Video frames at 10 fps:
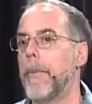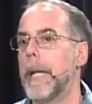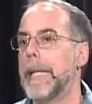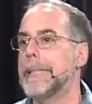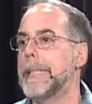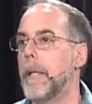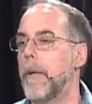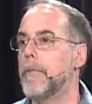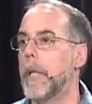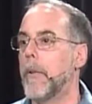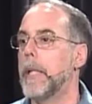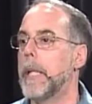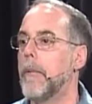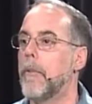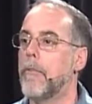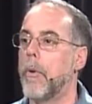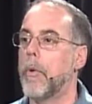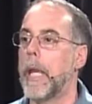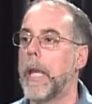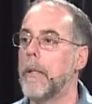the idea of telling kids it's
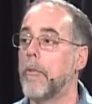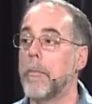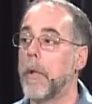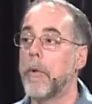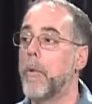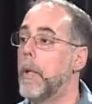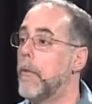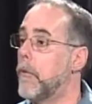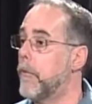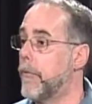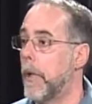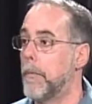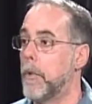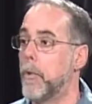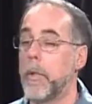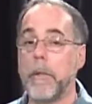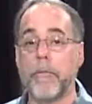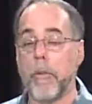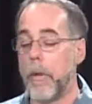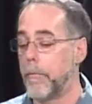okay, it doesn't matter who it is in your family,
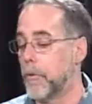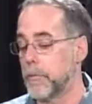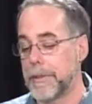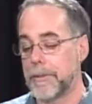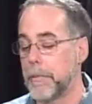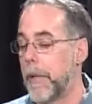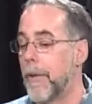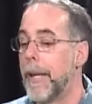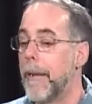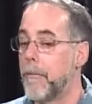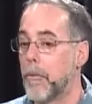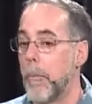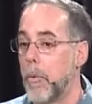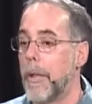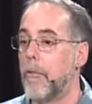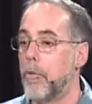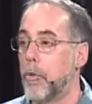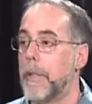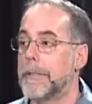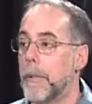it's law enforcement, it doesn't matter. If someone is
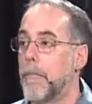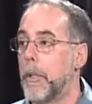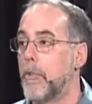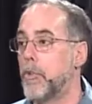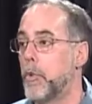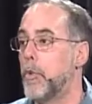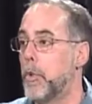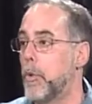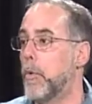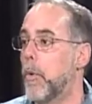doing something to you